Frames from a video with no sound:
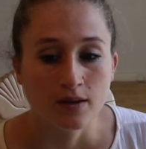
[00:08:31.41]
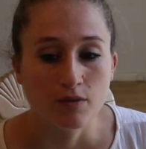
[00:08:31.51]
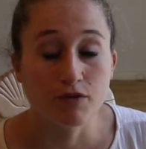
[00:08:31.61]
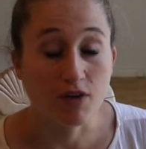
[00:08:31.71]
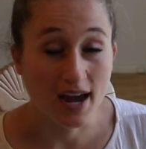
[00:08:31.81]

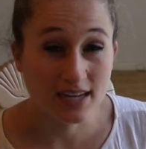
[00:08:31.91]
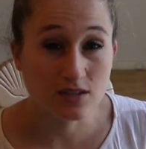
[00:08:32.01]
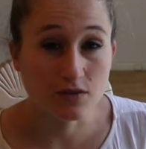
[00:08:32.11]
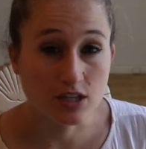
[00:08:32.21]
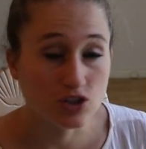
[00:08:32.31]

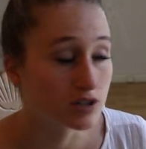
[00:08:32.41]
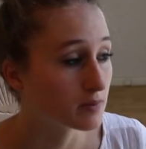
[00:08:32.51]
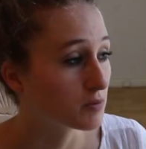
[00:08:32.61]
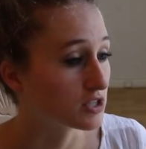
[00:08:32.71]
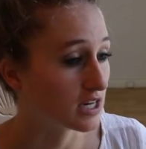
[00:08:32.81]
finds for this trip
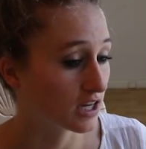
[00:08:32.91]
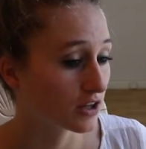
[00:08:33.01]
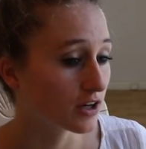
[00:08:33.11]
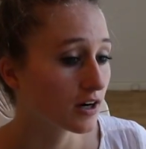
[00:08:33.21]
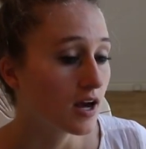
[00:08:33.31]
in
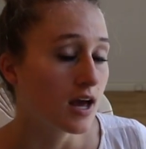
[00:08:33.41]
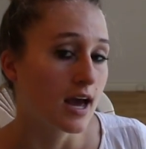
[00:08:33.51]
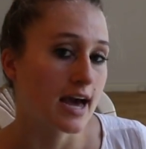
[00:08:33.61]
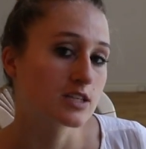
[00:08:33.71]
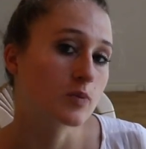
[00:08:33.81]
particular,
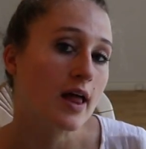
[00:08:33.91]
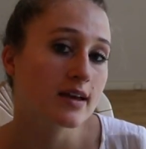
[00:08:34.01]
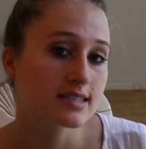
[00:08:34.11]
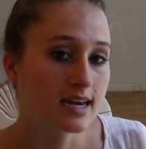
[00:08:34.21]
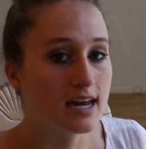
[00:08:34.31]
as well
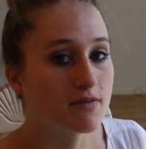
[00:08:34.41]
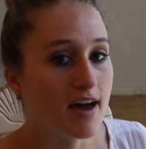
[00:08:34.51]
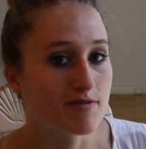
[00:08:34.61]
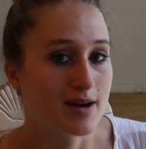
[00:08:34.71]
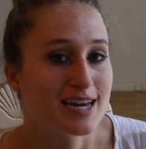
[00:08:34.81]
as I kind of
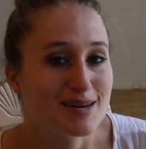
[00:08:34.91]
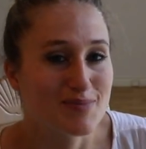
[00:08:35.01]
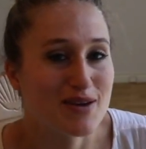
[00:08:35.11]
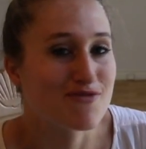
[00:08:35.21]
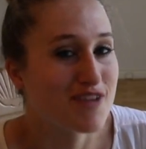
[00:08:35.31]
have
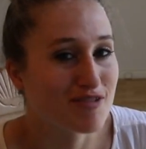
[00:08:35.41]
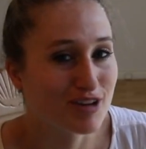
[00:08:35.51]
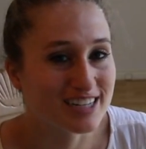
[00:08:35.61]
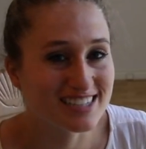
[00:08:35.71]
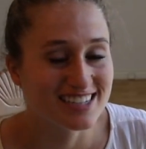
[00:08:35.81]
my
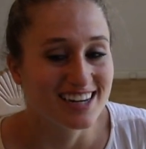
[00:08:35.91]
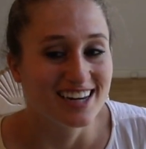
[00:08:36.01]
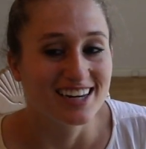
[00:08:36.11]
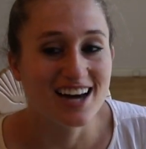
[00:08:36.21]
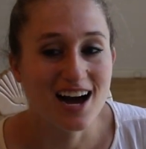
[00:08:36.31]
favorites
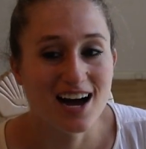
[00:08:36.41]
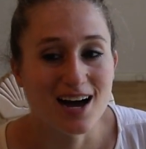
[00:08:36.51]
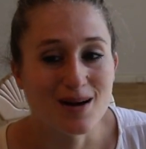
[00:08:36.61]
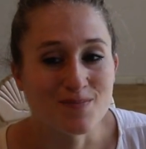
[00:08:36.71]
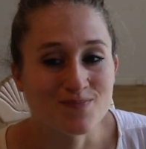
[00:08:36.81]

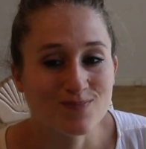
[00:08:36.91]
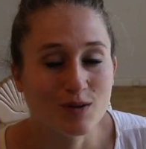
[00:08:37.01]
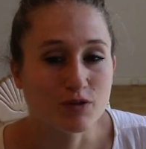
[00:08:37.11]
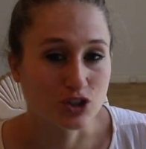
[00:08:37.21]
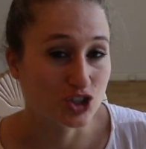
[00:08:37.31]

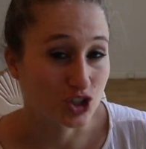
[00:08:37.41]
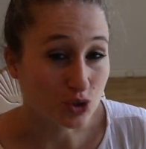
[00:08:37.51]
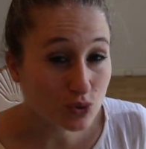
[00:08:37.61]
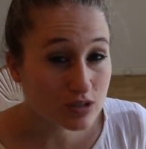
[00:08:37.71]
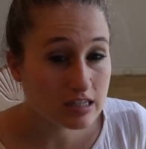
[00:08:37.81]
for
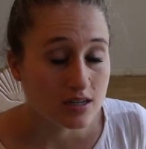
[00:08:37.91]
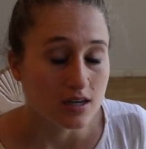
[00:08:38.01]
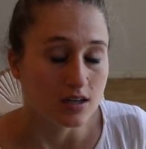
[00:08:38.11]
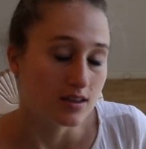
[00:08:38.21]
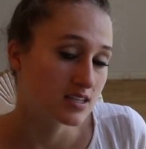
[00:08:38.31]
shoes.
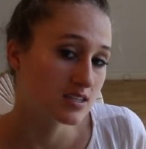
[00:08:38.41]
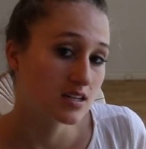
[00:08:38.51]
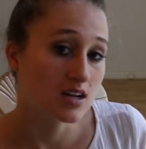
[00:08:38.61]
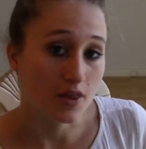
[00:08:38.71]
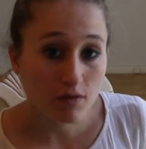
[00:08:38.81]
This is
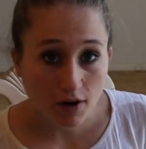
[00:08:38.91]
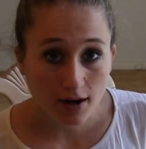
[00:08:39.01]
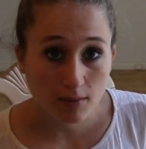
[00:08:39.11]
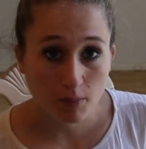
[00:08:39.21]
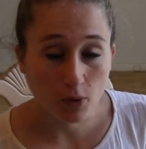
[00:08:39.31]
another
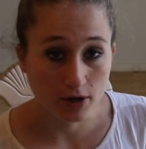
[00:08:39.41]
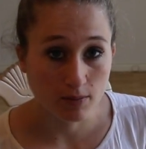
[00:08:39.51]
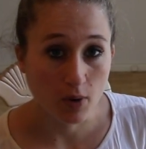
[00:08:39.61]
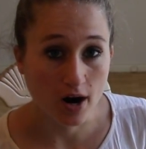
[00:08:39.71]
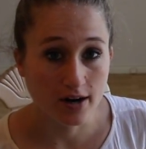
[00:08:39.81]
very
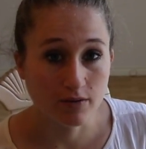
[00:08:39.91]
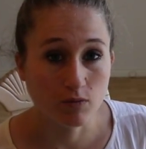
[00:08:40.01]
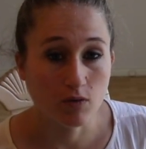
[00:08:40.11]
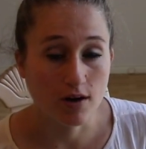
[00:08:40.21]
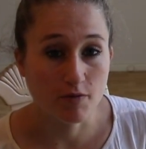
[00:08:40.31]
important part
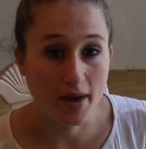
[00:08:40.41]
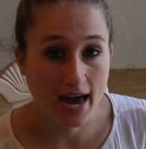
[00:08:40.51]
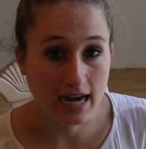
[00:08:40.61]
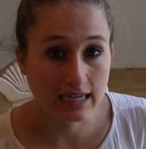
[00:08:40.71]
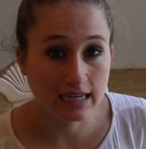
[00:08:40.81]
of
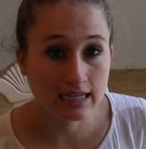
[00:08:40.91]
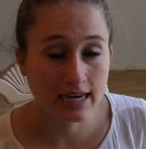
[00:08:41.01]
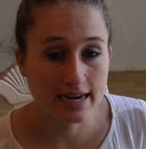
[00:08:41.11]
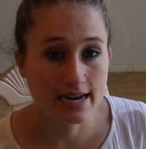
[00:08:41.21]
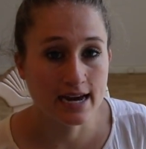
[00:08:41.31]
packing,
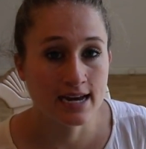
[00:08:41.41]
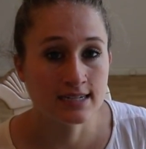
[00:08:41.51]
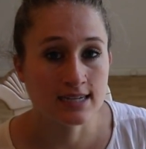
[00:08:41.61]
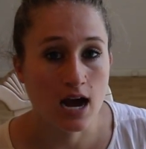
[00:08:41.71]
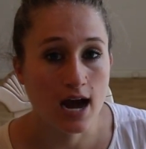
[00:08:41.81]

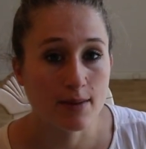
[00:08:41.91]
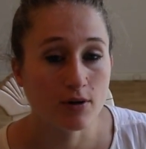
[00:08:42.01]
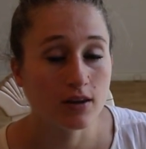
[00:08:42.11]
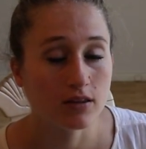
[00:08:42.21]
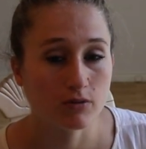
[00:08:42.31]
and I
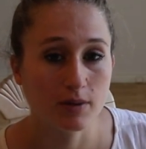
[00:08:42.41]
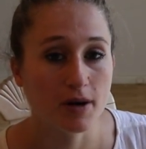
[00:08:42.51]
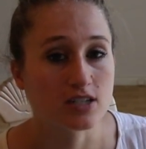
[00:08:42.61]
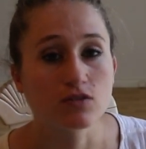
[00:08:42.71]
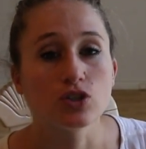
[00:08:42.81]
bring 3
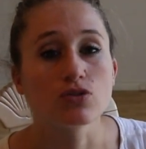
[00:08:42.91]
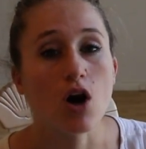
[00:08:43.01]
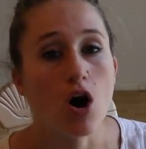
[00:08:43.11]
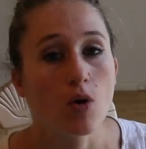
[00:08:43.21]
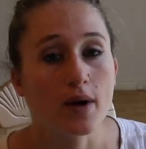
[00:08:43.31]
pairs of shoes
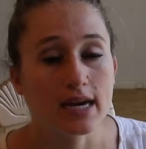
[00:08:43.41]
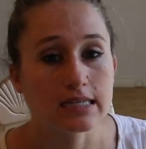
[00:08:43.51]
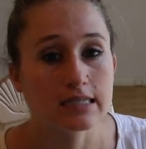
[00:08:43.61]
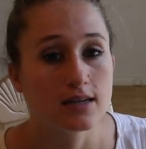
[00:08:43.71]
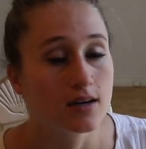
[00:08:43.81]
always.